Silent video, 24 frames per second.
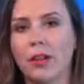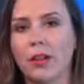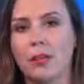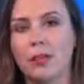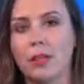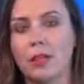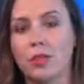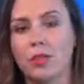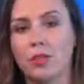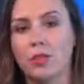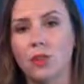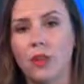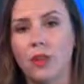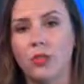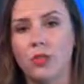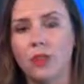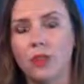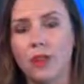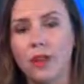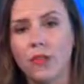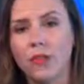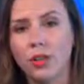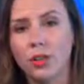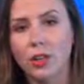
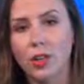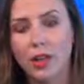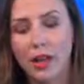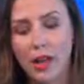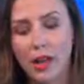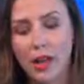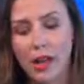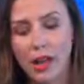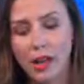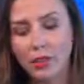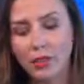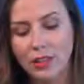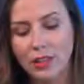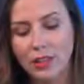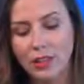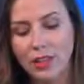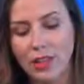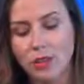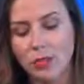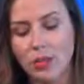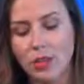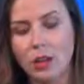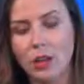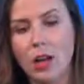administration ever. Everything
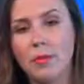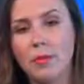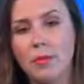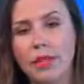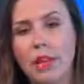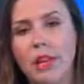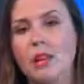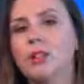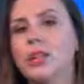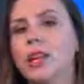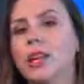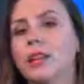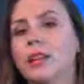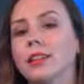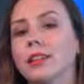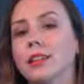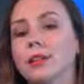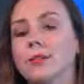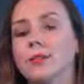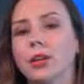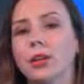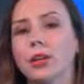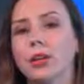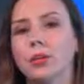they were coming out telling
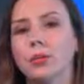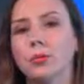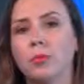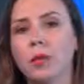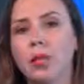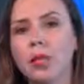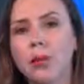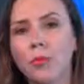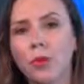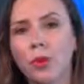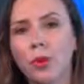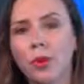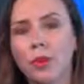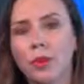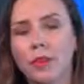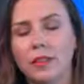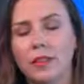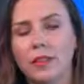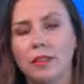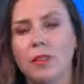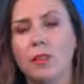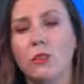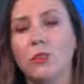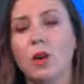the American people that
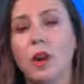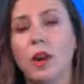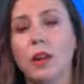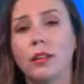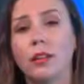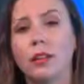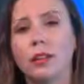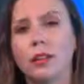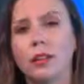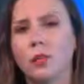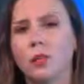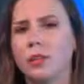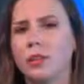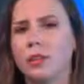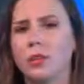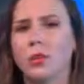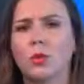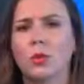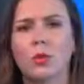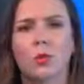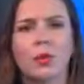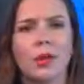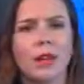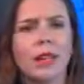this Iran deal was a
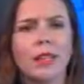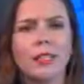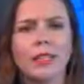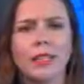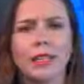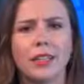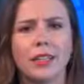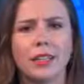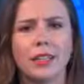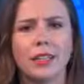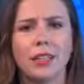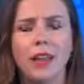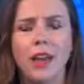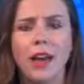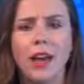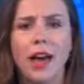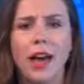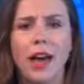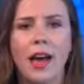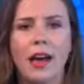great deal